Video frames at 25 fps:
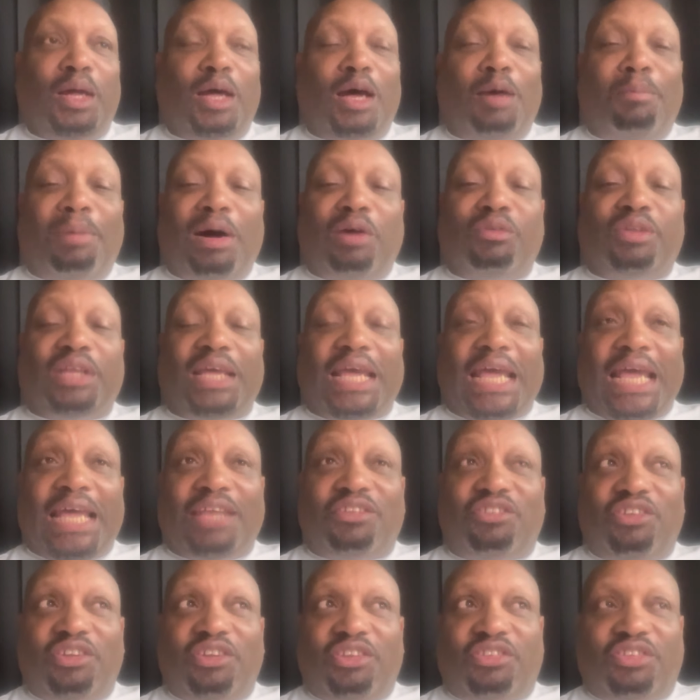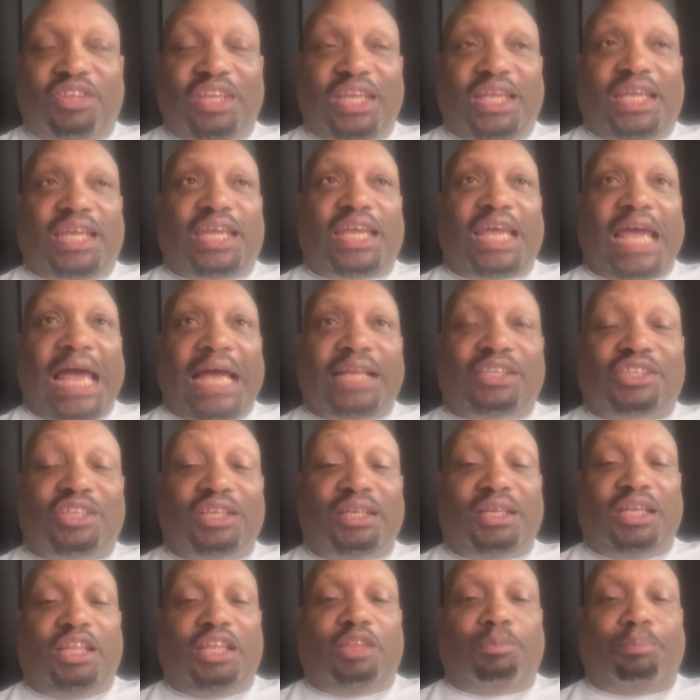about the SEC
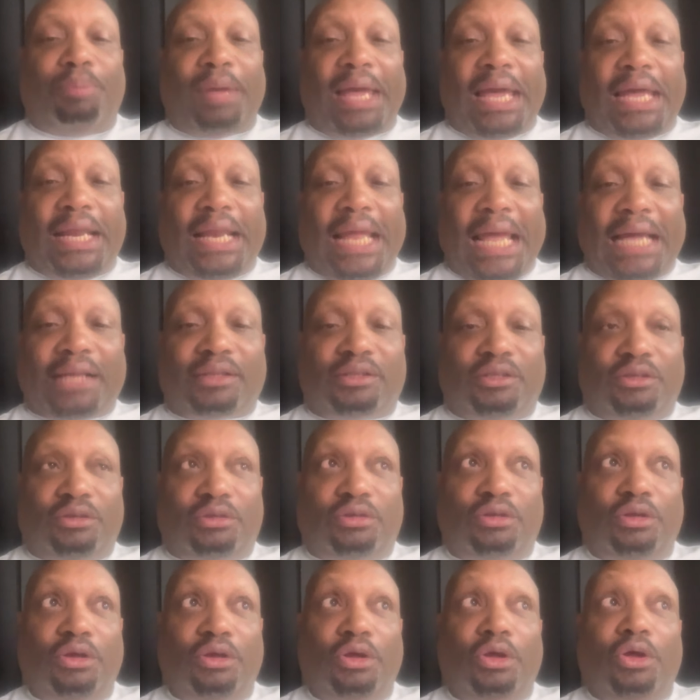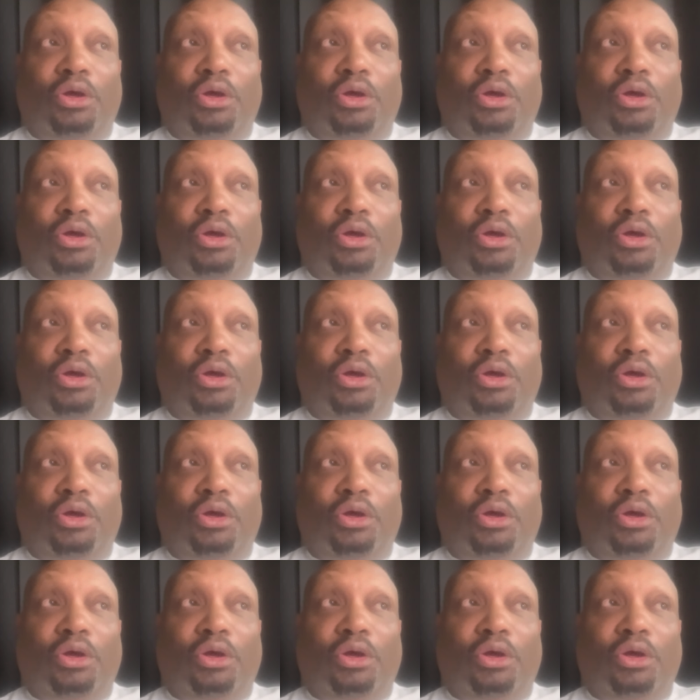catching these bad actors